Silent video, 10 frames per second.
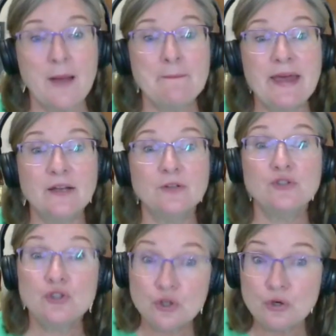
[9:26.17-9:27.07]
But
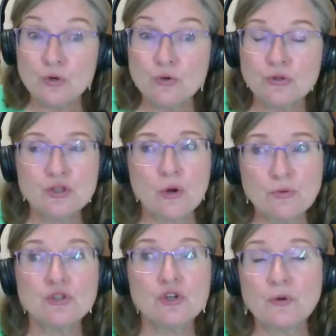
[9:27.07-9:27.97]

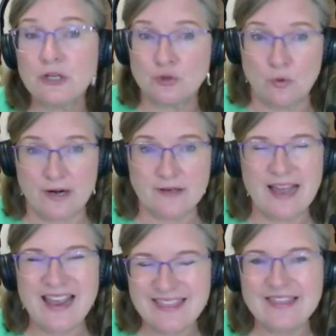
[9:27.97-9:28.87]
don't ignore it.
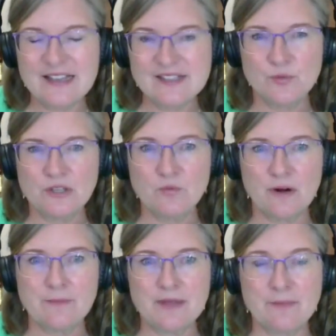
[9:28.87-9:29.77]
I think that's really
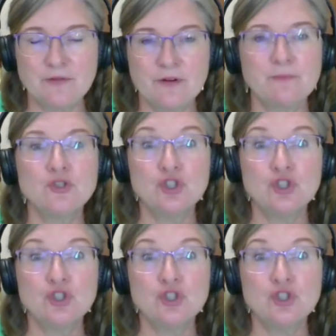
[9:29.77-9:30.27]
where I'm coming from.